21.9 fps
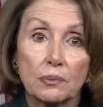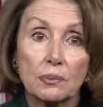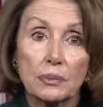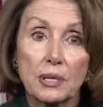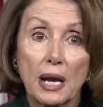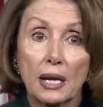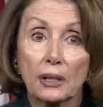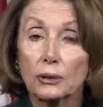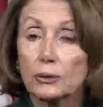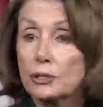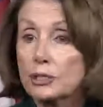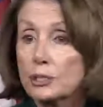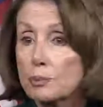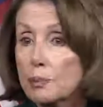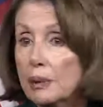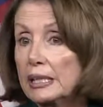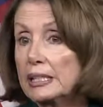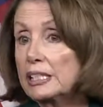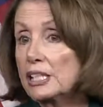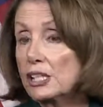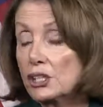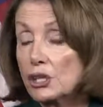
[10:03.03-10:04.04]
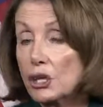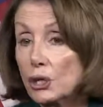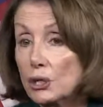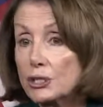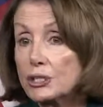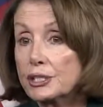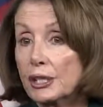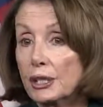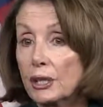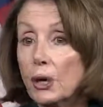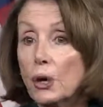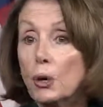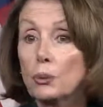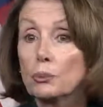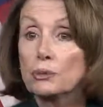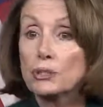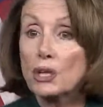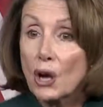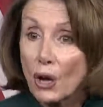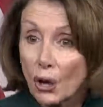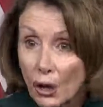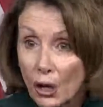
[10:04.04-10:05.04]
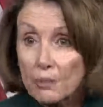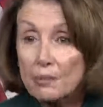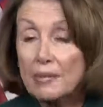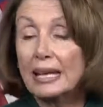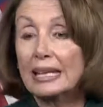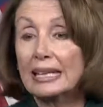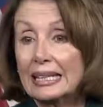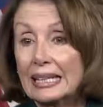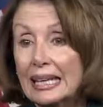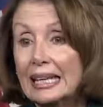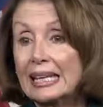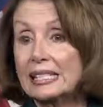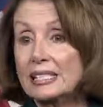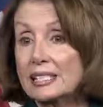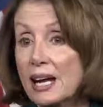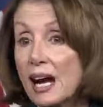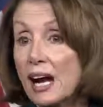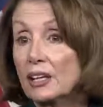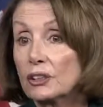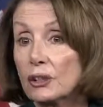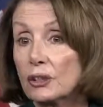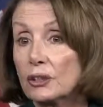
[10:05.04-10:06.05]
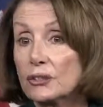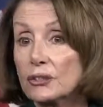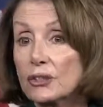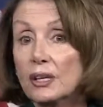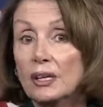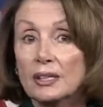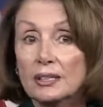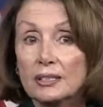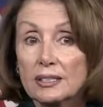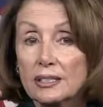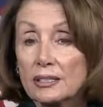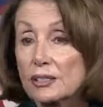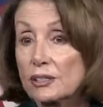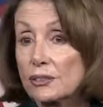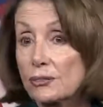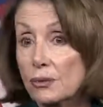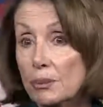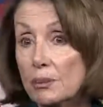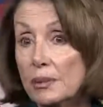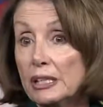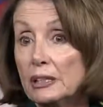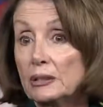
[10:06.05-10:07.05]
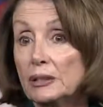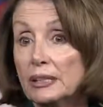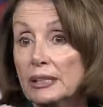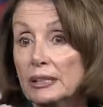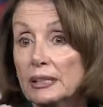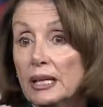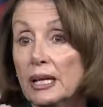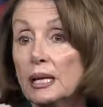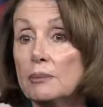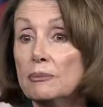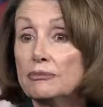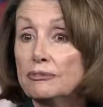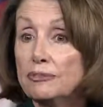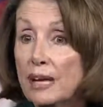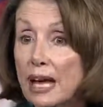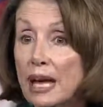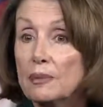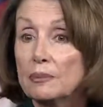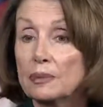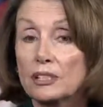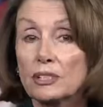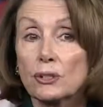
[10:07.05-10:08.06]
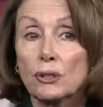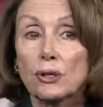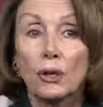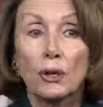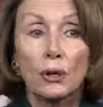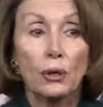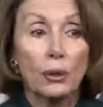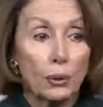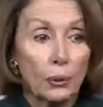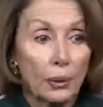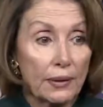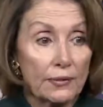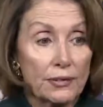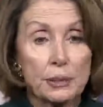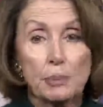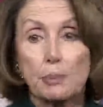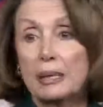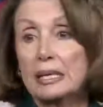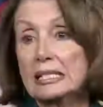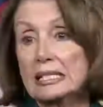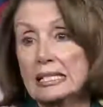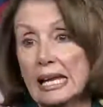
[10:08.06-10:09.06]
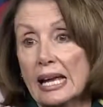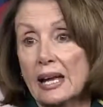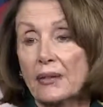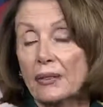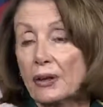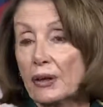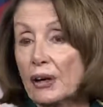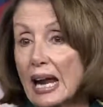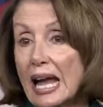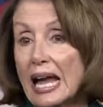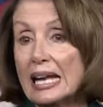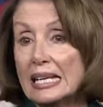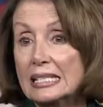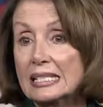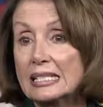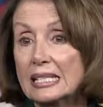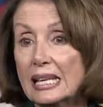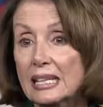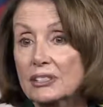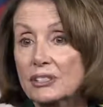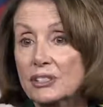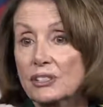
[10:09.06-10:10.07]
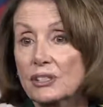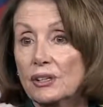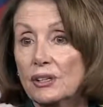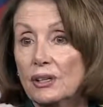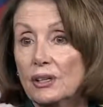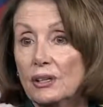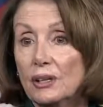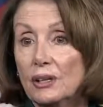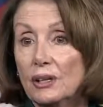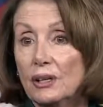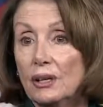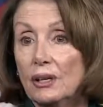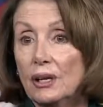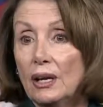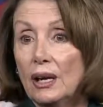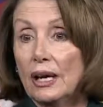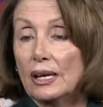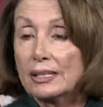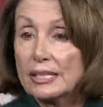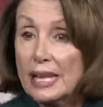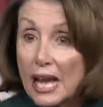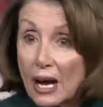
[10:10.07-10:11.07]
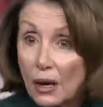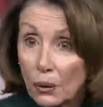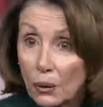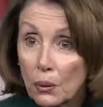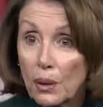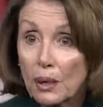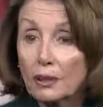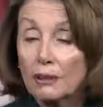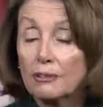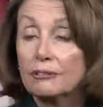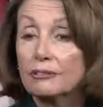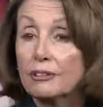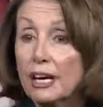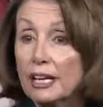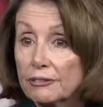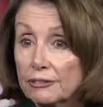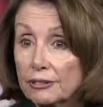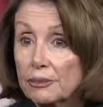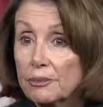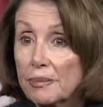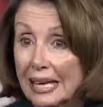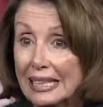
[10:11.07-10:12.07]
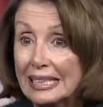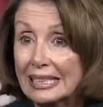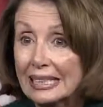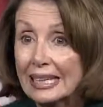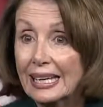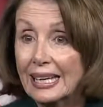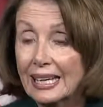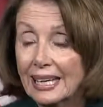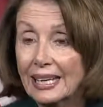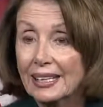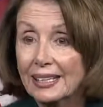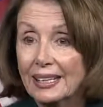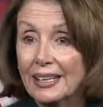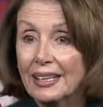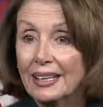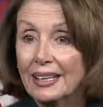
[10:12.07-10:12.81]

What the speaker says: dollars spent in nursing homes are Medicaid dollars. This is for middle-income families who have spent down their assets and now qualify for Medicaid,